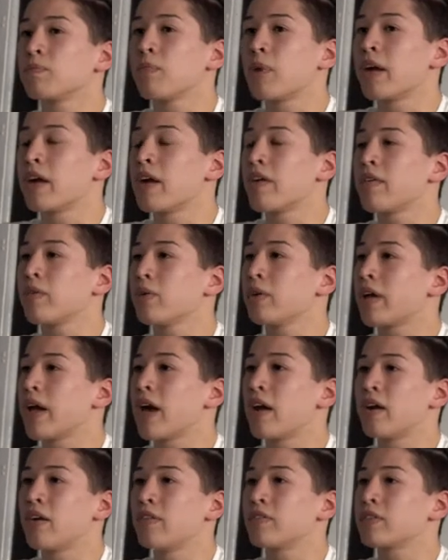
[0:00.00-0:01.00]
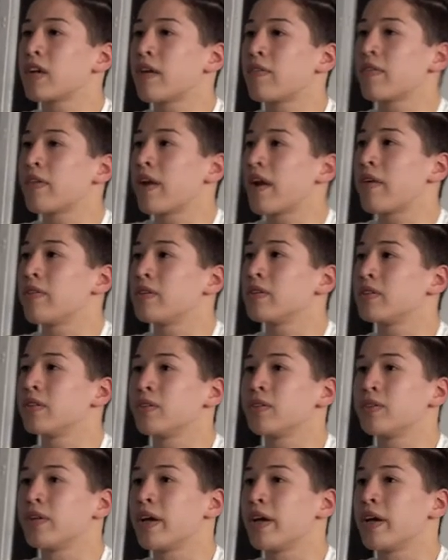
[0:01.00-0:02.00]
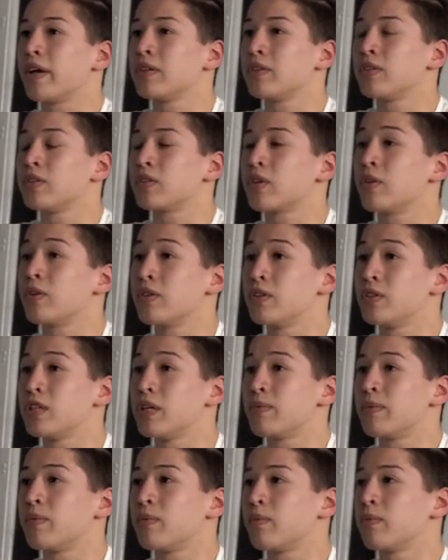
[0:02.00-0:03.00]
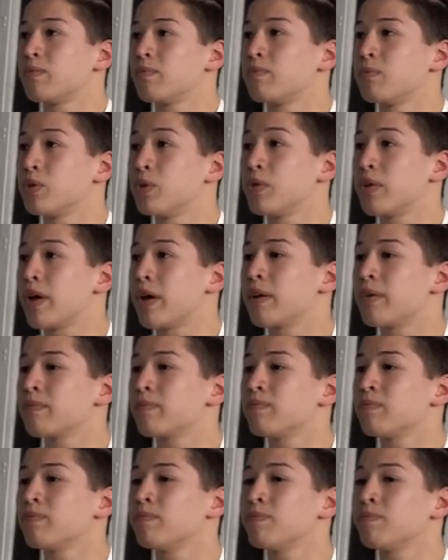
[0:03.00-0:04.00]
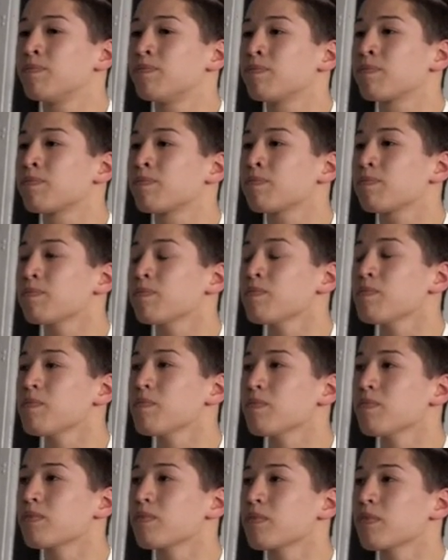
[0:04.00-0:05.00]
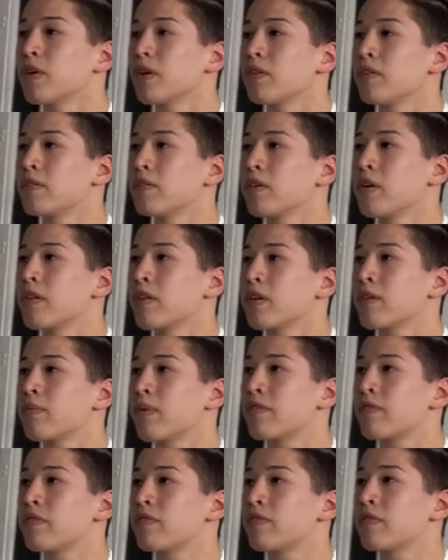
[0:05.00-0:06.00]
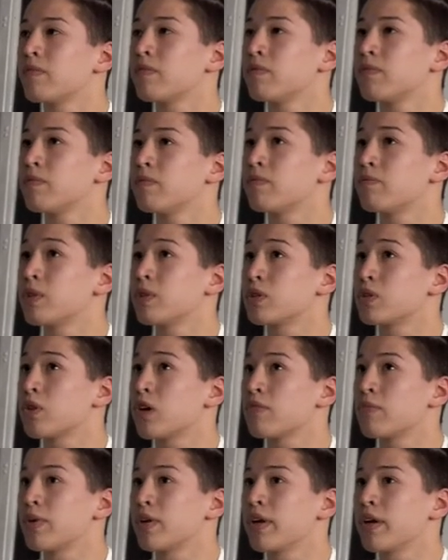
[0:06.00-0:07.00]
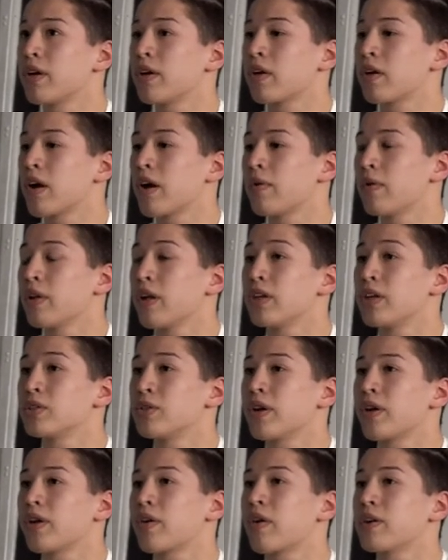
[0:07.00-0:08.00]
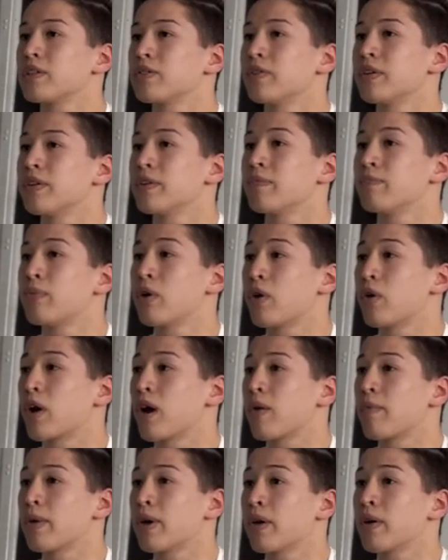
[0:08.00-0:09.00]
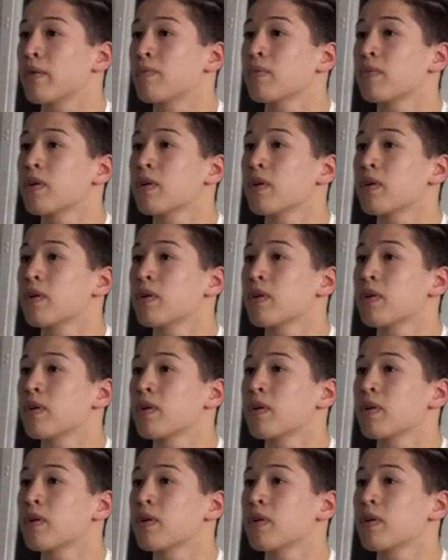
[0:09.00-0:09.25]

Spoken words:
But I never really had enough time for that every single day to just go to the gym and do that. And I think my sophomore year, I realized you had a CrossFit program here.